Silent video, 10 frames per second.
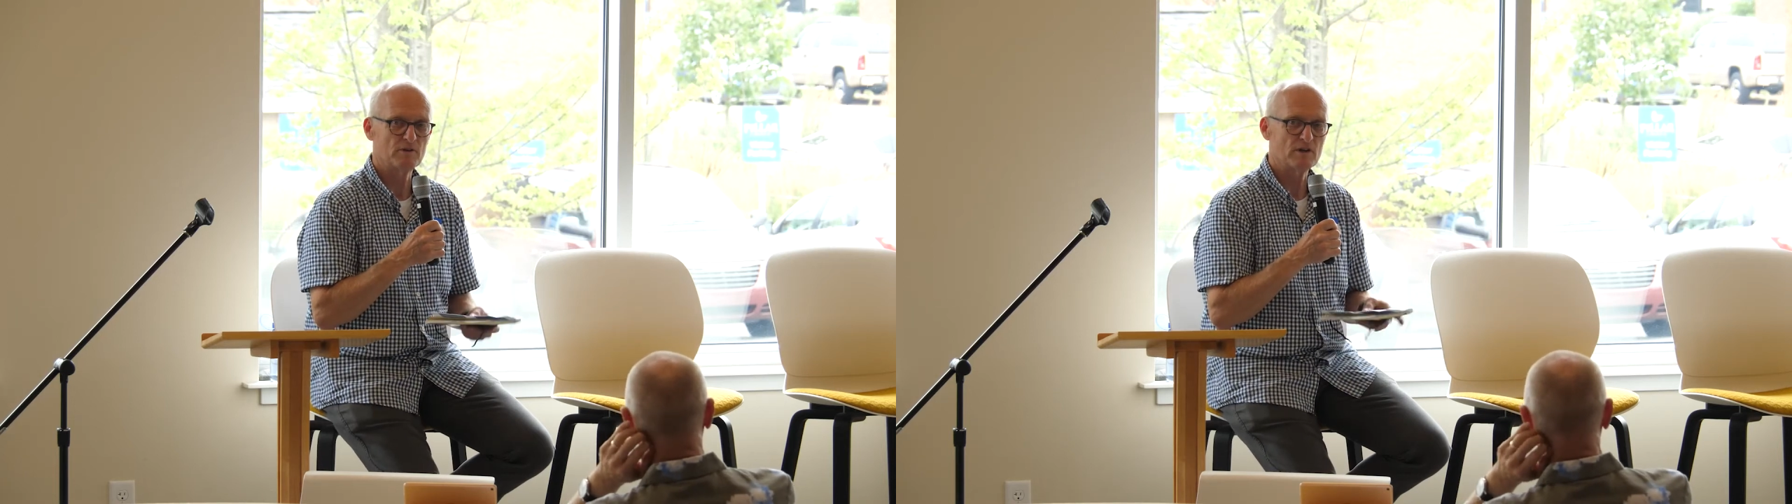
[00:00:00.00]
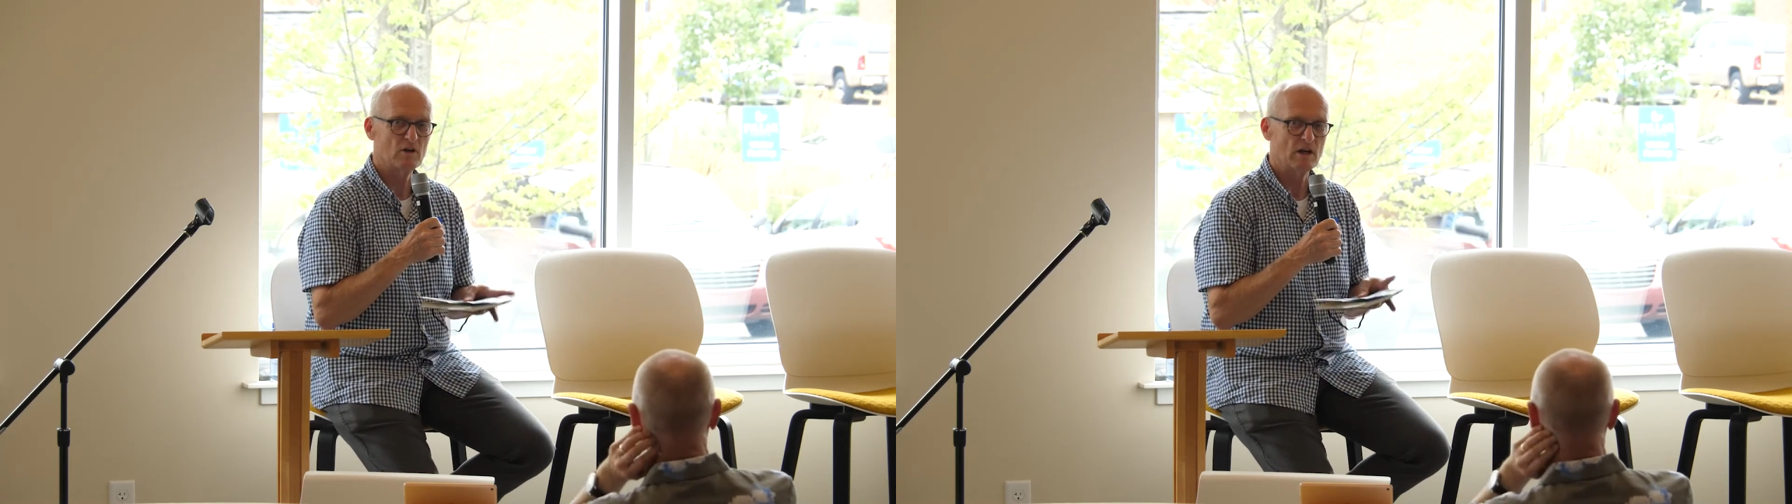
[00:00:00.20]

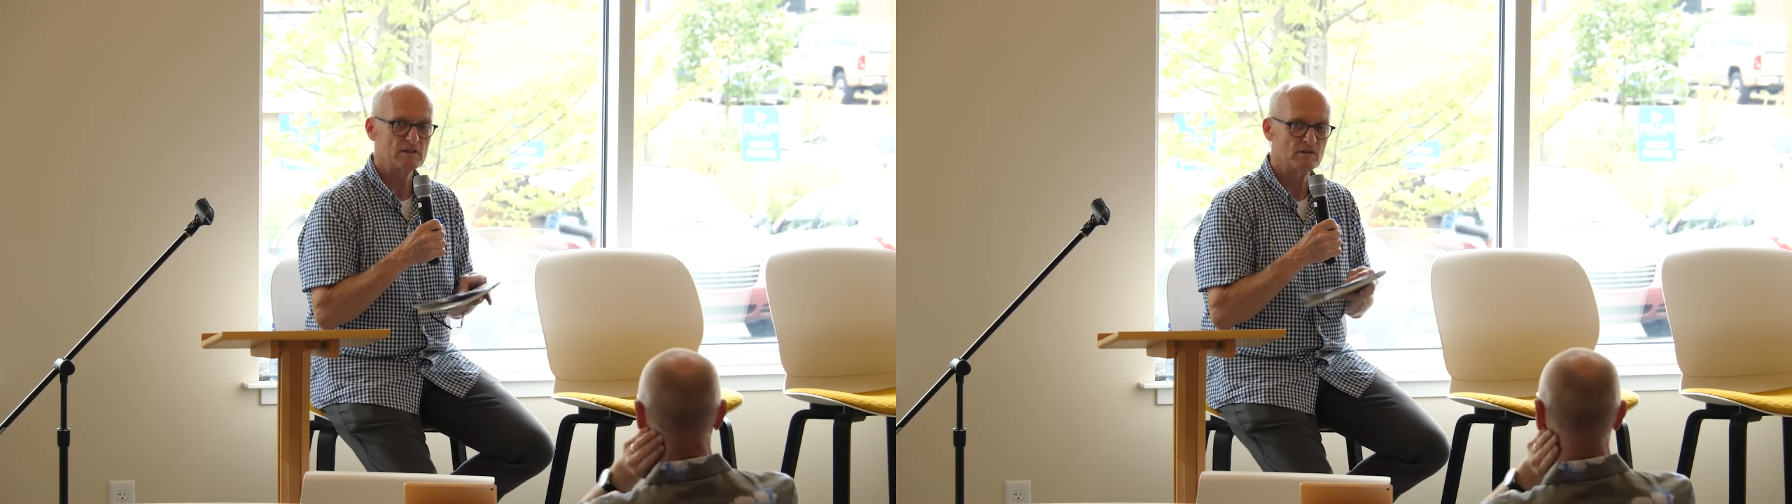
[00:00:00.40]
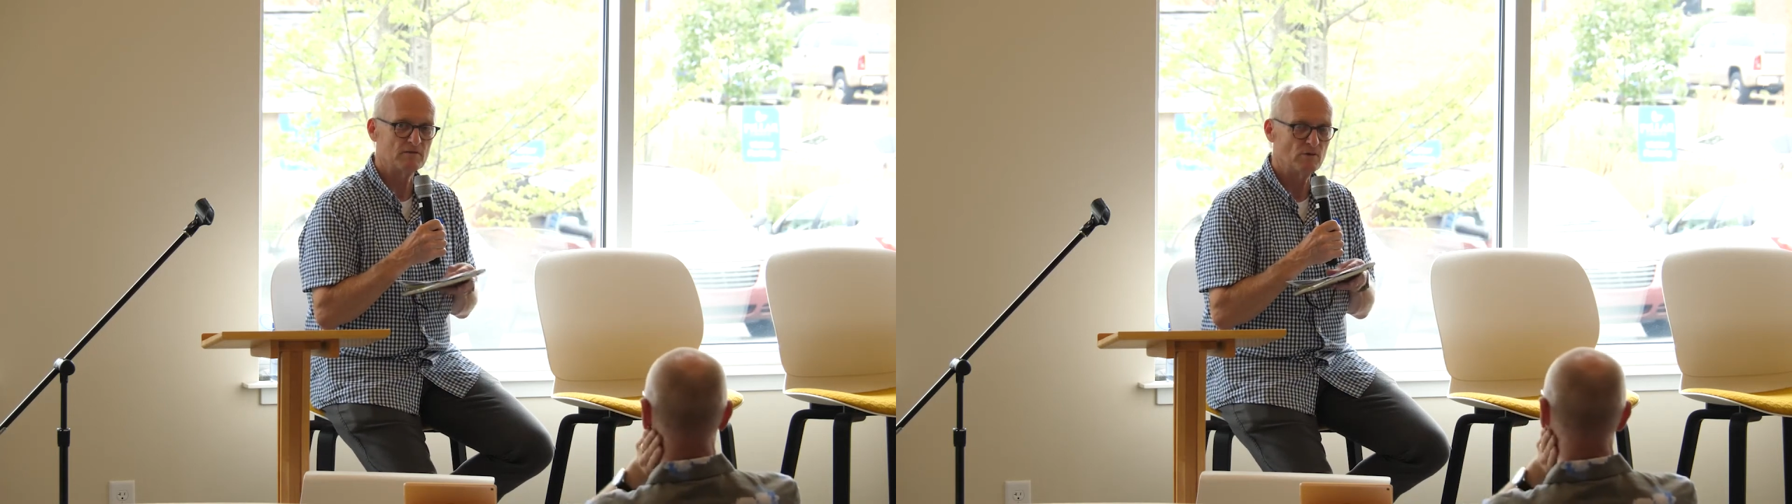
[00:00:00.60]
for the
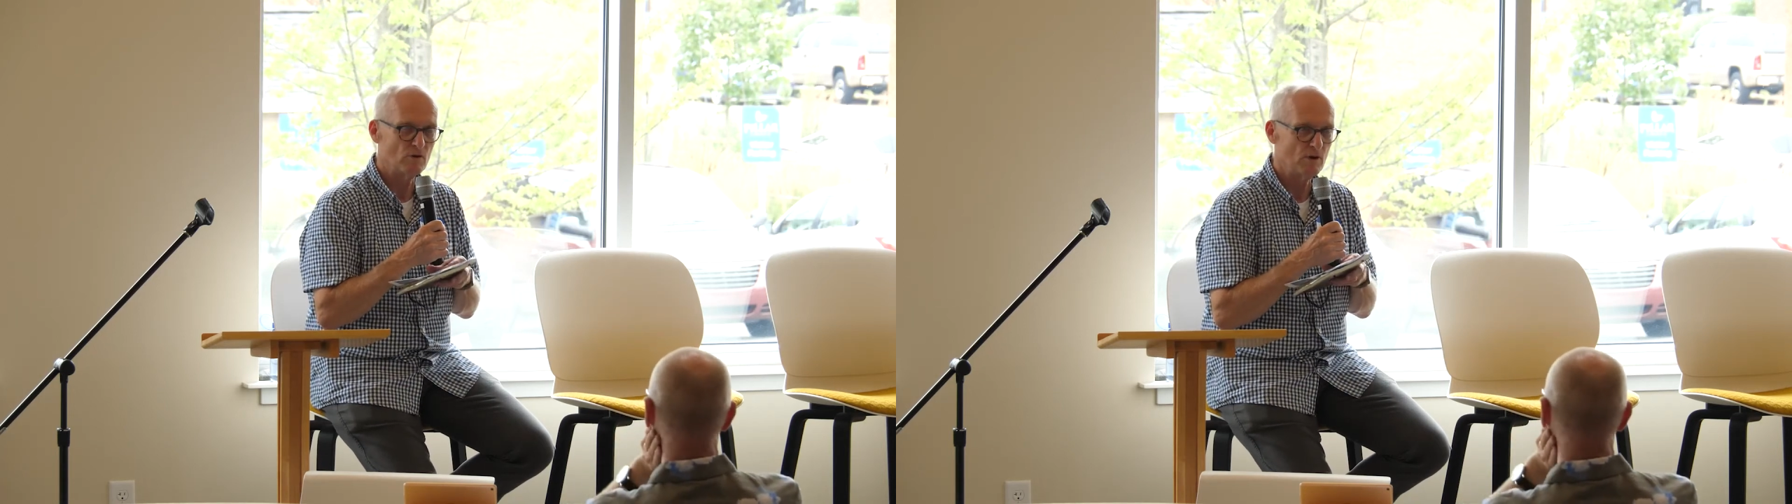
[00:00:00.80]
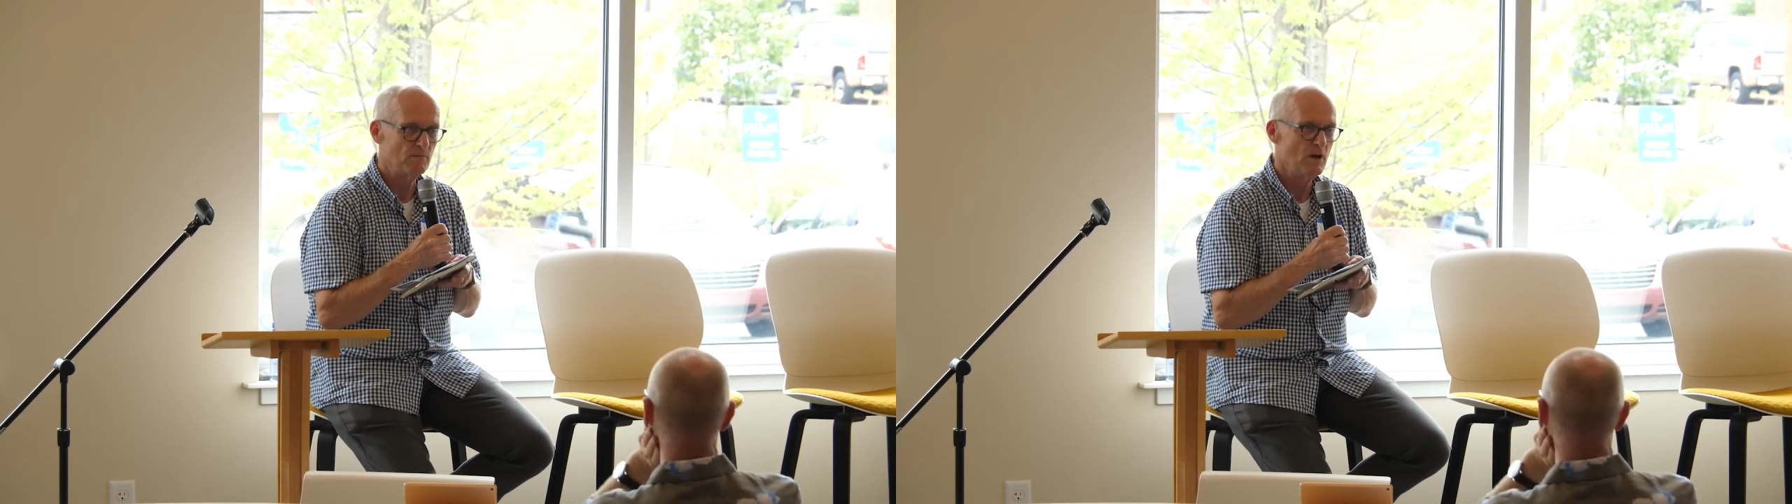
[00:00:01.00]
Colossian
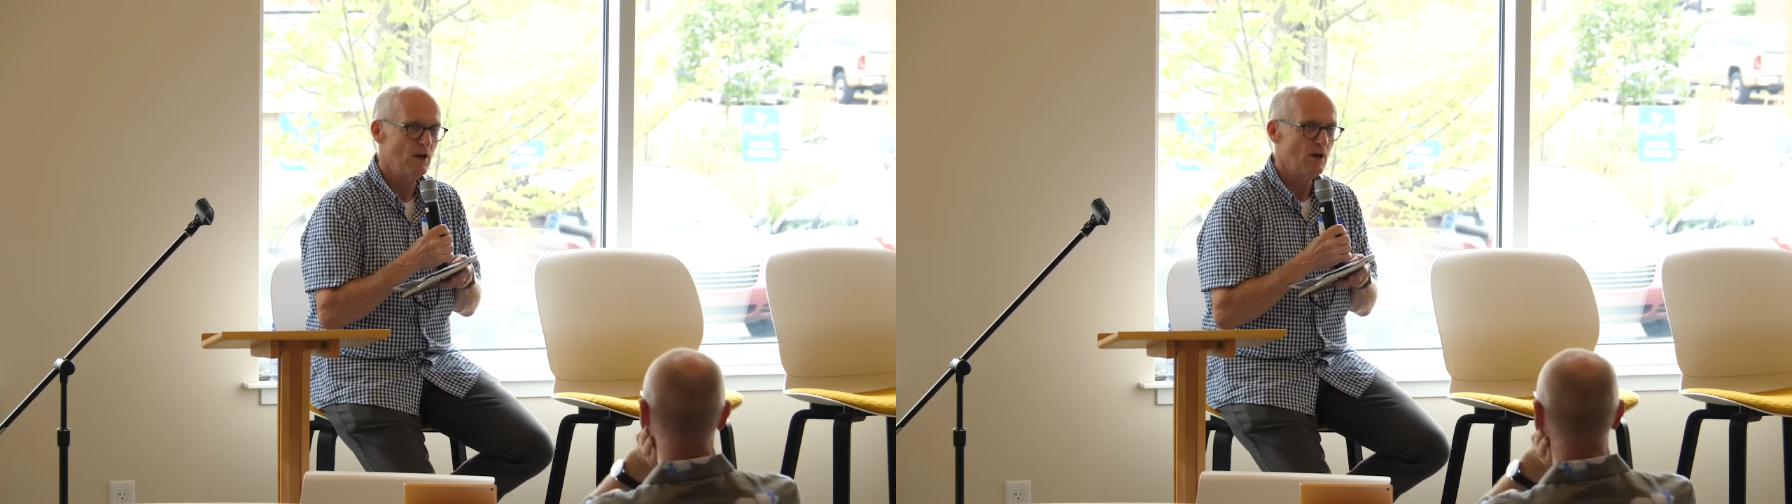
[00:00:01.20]
Forum.